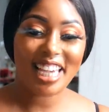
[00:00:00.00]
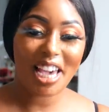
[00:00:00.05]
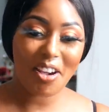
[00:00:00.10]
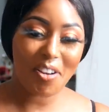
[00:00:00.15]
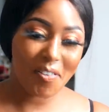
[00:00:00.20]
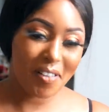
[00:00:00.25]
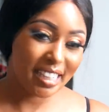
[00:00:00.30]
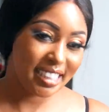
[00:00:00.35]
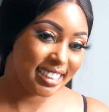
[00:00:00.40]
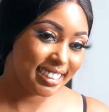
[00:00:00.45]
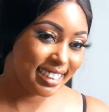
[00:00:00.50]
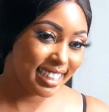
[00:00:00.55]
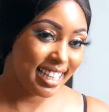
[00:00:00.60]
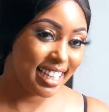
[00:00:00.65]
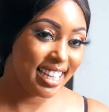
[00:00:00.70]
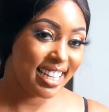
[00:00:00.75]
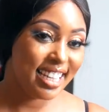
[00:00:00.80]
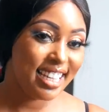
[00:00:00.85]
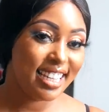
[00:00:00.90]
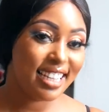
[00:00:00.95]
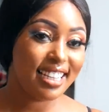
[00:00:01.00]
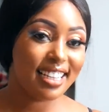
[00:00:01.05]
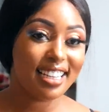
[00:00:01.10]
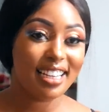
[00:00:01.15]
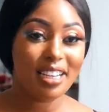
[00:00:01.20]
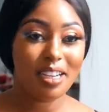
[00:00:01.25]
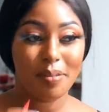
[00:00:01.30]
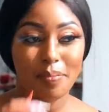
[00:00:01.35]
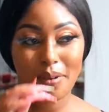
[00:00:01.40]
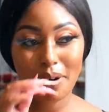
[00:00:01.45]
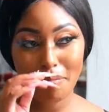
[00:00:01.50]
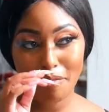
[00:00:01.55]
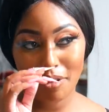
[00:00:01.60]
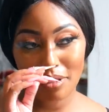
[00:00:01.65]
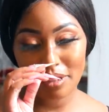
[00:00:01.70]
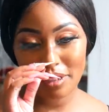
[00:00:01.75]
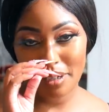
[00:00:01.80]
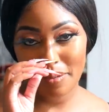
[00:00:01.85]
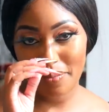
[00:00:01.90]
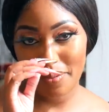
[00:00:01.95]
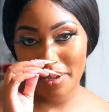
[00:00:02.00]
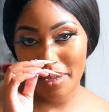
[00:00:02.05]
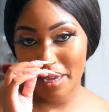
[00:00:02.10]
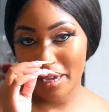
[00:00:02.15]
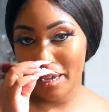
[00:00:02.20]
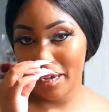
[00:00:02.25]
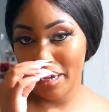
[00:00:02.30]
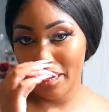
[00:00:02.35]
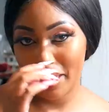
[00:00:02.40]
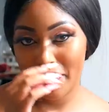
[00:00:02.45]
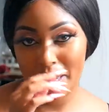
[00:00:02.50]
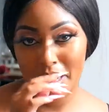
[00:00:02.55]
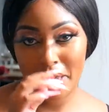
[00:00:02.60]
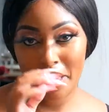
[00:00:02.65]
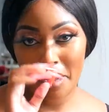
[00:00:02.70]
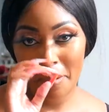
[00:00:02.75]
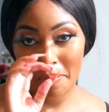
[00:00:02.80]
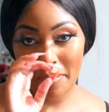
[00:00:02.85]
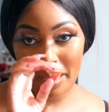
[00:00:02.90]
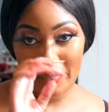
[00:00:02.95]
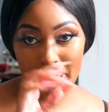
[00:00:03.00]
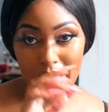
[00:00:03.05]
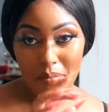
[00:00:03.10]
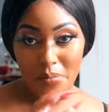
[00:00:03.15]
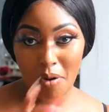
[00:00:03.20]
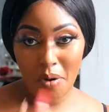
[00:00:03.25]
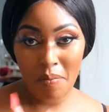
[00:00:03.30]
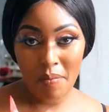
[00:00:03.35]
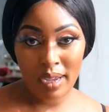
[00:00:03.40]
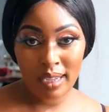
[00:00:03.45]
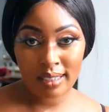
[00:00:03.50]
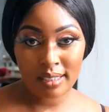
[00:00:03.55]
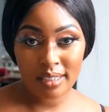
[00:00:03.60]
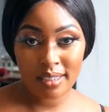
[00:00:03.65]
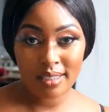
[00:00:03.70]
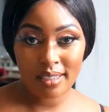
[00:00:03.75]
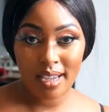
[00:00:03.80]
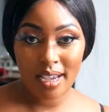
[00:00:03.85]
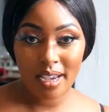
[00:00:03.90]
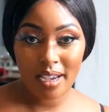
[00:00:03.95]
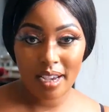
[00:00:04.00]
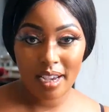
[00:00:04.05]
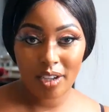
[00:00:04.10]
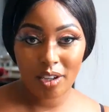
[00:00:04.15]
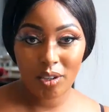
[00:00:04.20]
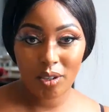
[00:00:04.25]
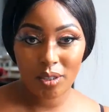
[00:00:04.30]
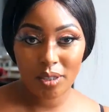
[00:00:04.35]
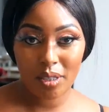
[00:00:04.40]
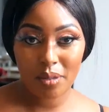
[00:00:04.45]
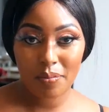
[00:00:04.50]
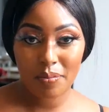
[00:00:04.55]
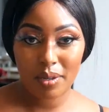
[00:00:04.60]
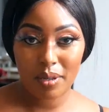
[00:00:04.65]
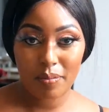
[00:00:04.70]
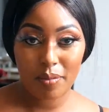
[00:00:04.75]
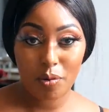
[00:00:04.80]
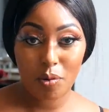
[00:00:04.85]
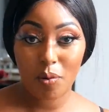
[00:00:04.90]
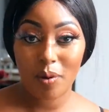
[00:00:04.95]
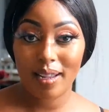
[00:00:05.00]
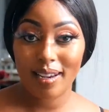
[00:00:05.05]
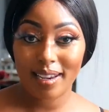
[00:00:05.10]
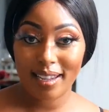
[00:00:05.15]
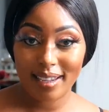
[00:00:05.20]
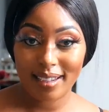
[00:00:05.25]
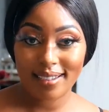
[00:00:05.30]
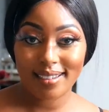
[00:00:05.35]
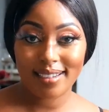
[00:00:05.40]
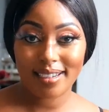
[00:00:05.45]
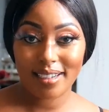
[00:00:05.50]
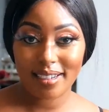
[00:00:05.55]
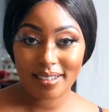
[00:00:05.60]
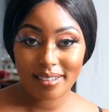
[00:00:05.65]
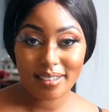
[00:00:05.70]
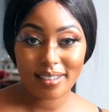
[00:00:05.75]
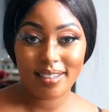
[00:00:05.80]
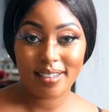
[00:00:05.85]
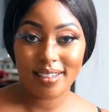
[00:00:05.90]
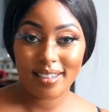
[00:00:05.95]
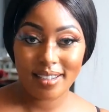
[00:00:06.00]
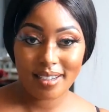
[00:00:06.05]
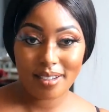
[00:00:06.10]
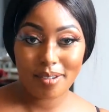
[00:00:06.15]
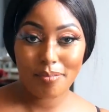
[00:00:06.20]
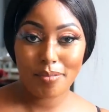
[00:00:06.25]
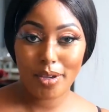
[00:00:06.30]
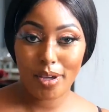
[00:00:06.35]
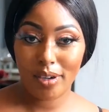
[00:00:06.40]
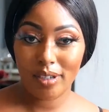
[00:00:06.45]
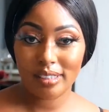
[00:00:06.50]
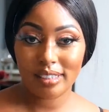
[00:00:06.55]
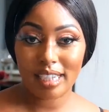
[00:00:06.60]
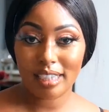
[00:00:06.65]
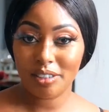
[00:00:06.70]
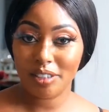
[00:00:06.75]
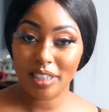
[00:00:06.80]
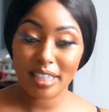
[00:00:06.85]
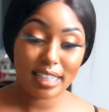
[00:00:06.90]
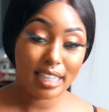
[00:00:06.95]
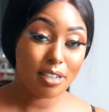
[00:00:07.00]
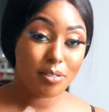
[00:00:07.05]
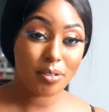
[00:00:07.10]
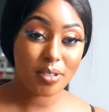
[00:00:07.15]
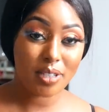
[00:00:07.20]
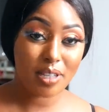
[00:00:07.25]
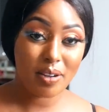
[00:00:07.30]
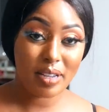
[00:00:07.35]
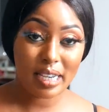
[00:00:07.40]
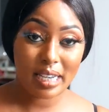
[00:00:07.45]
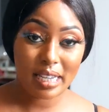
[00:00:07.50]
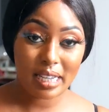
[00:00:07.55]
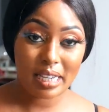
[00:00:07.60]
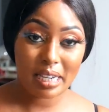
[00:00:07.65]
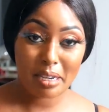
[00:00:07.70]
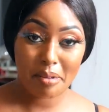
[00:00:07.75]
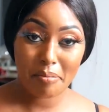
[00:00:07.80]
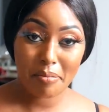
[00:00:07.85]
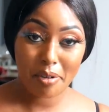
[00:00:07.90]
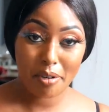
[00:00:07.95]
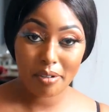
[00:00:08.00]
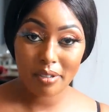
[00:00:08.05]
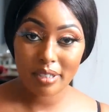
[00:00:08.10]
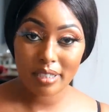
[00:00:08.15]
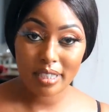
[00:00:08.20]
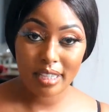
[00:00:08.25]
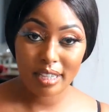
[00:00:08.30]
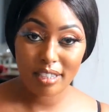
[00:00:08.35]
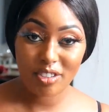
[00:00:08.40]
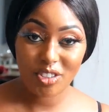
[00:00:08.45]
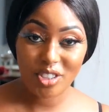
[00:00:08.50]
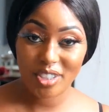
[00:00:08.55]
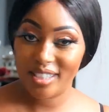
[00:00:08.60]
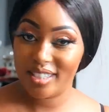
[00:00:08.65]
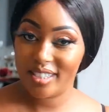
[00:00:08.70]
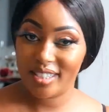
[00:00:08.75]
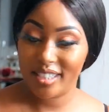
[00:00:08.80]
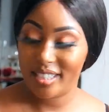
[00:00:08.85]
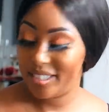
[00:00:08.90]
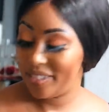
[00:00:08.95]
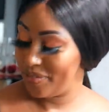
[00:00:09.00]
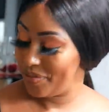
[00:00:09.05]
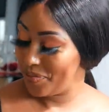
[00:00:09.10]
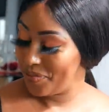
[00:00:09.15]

Yeah, we were staying pamoja pia. But the moment I got the baby, we were like Beyonce. Actually, that was our nickname, Beyonce and Jay-Z.